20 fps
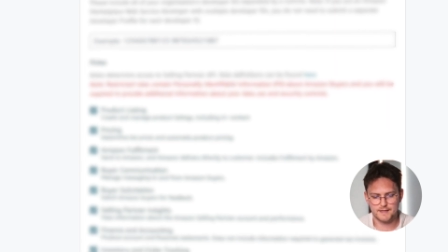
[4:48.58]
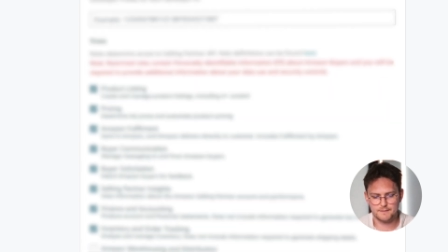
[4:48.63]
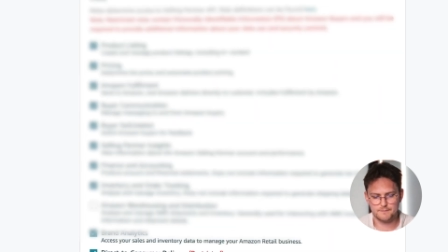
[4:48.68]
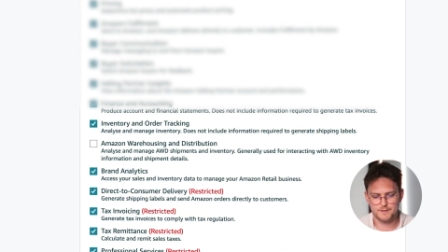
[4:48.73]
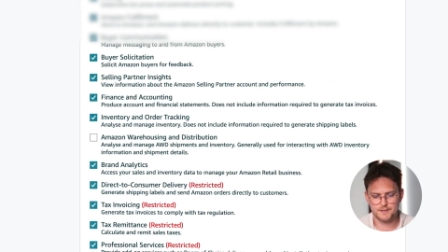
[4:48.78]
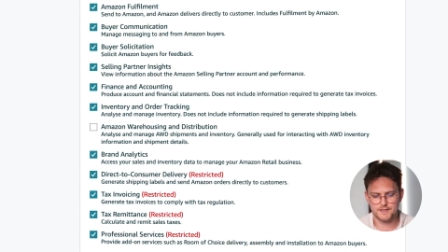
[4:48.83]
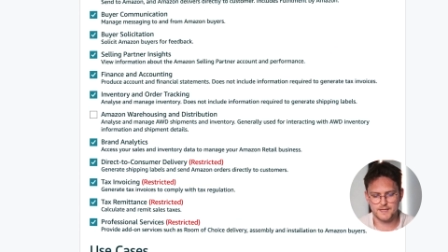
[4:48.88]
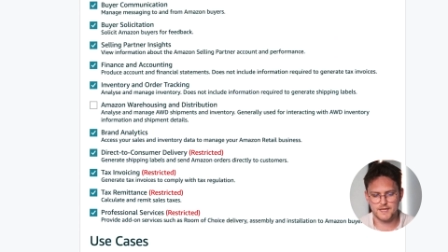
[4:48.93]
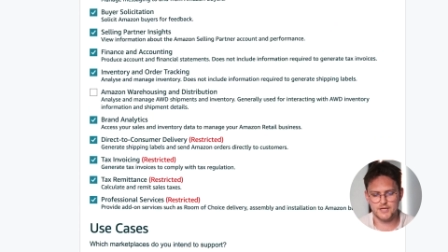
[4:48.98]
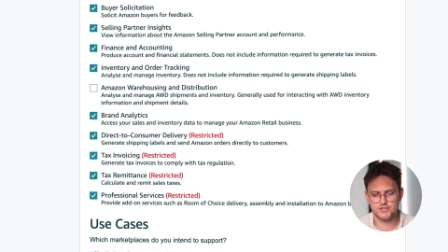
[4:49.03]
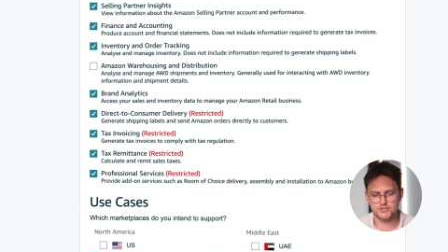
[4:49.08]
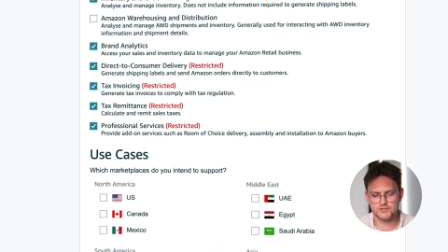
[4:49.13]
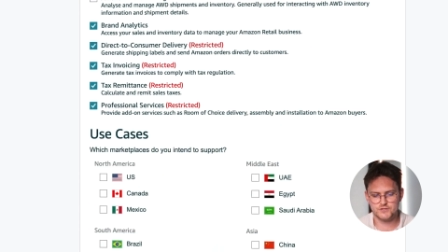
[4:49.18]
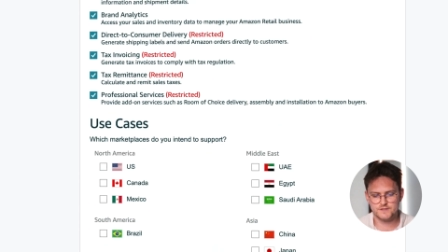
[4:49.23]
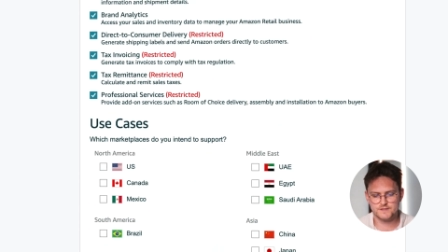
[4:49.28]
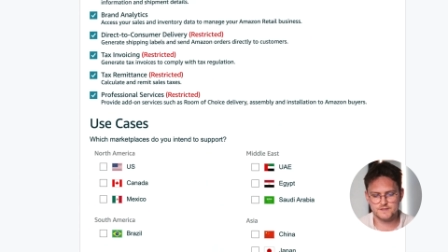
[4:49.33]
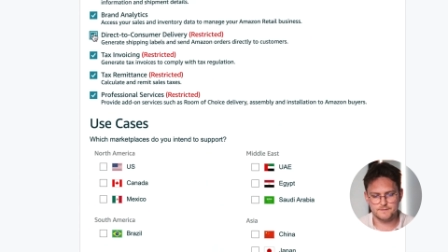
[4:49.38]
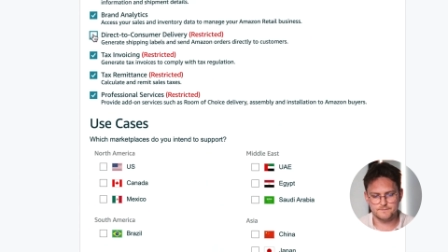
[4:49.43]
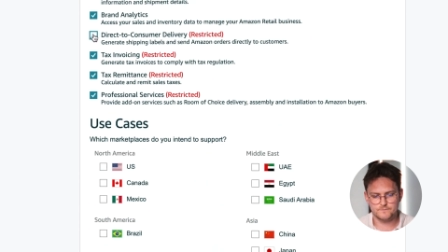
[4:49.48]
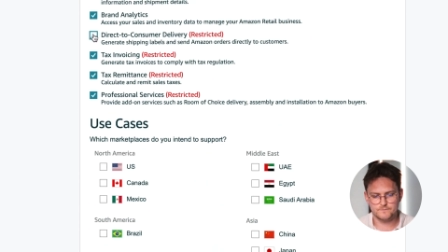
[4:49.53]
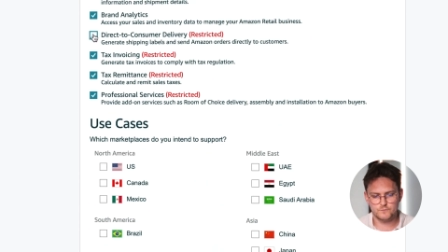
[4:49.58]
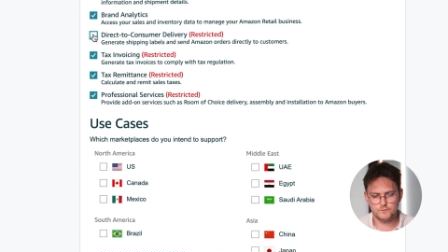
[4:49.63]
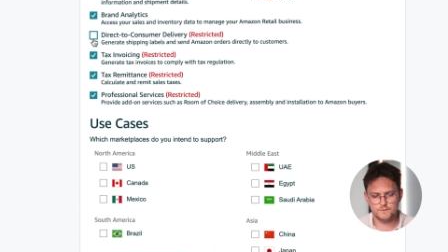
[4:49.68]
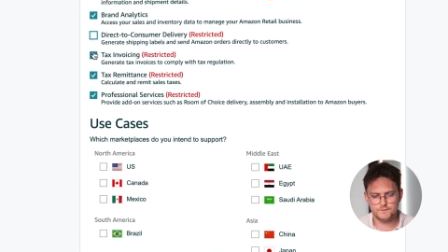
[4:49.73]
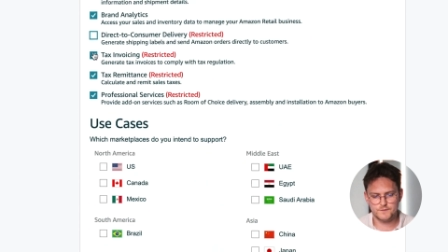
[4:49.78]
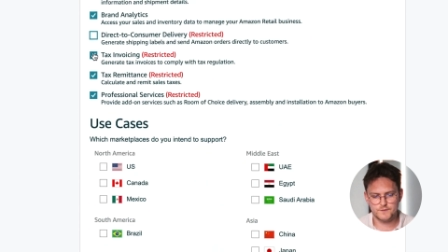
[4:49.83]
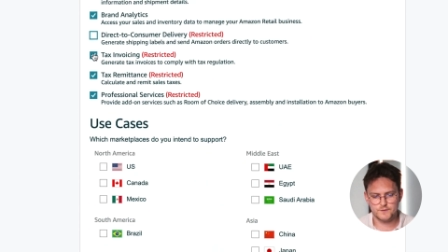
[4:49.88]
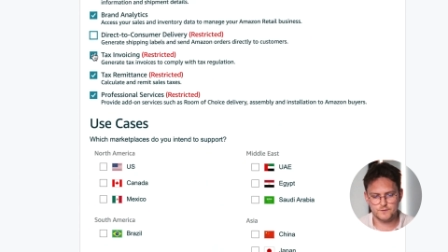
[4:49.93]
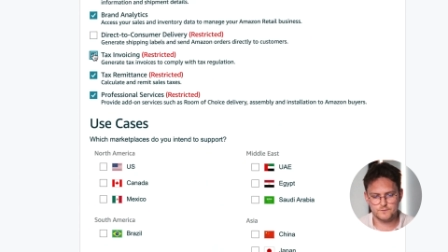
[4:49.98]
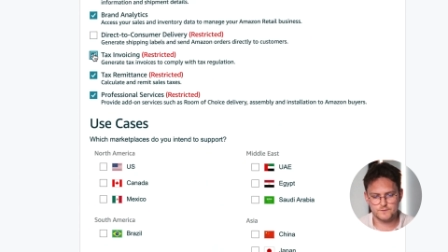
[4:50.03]
applications
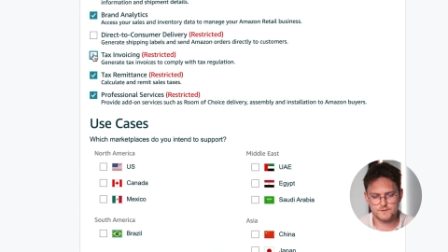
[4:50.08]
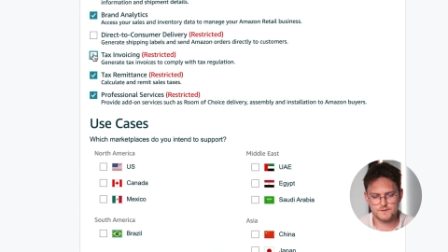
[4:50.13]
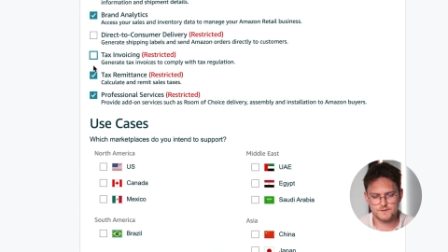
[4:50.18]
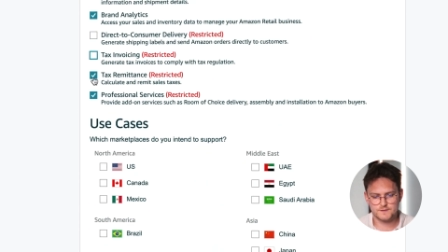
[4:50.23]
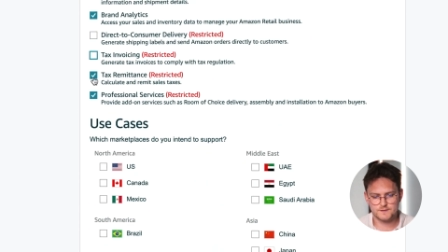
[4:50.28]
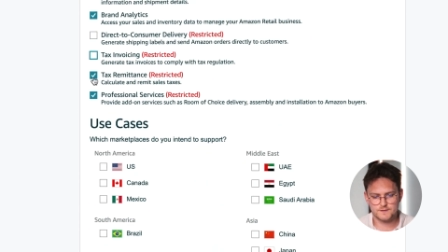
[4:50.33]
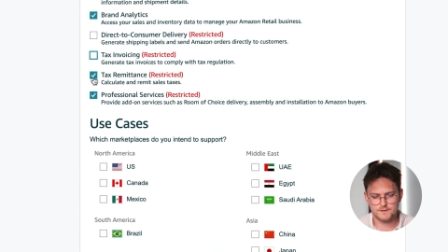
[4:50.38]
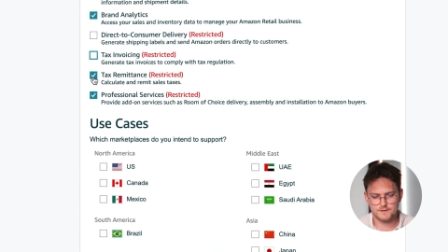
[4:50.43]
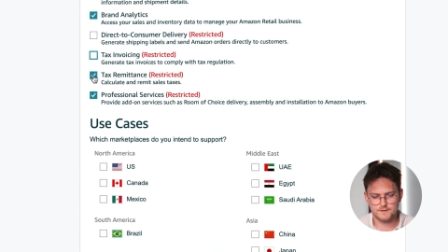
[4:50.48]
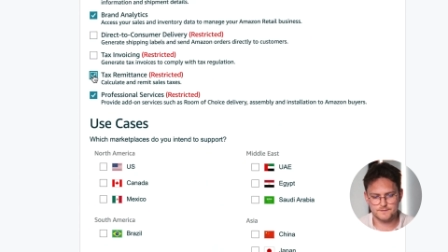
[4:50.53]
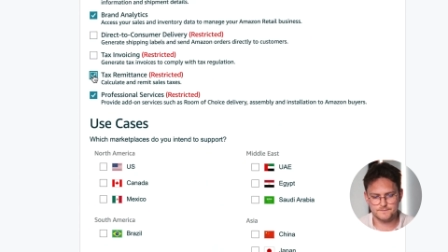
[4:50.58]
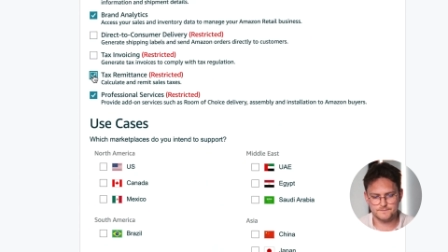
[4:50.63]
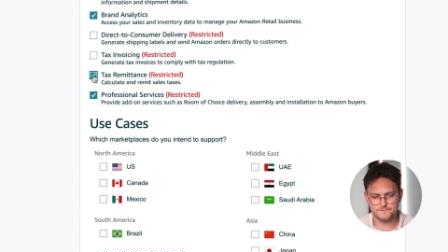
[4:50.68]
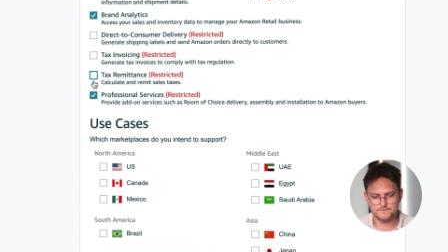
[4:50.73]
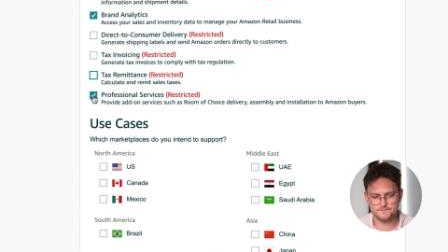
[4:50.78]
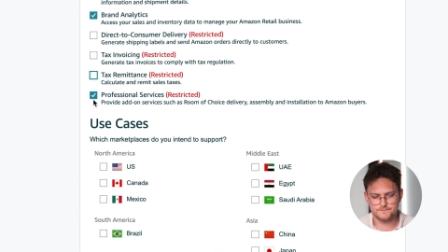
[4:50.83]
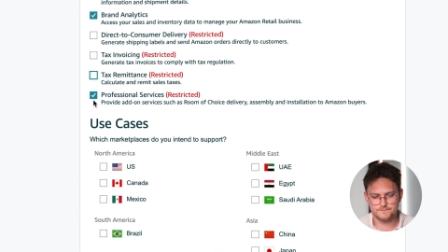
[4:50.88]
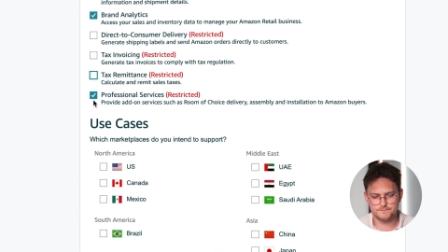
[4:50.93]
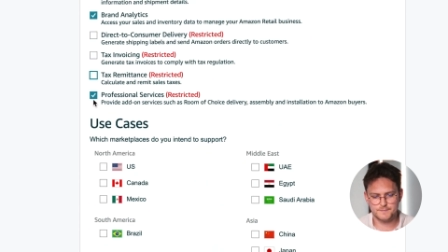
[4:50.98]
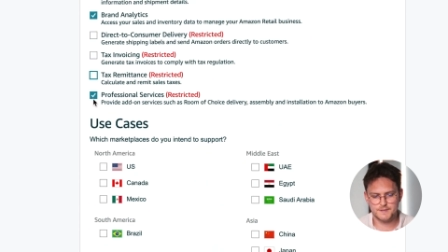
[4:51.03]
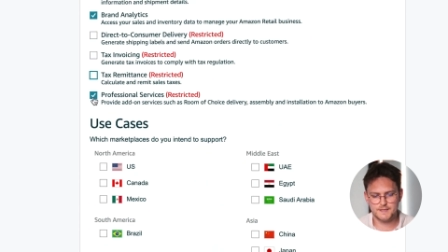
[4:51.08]
with those um,